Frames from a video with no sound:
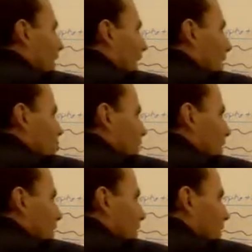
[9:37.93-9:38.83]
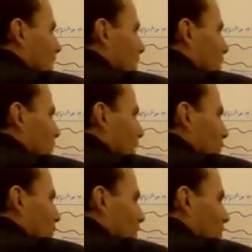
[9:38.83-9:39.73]
actually,
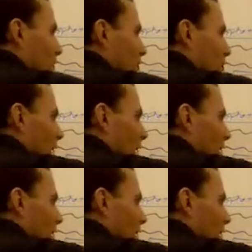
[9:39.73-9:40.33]
phosphatidyl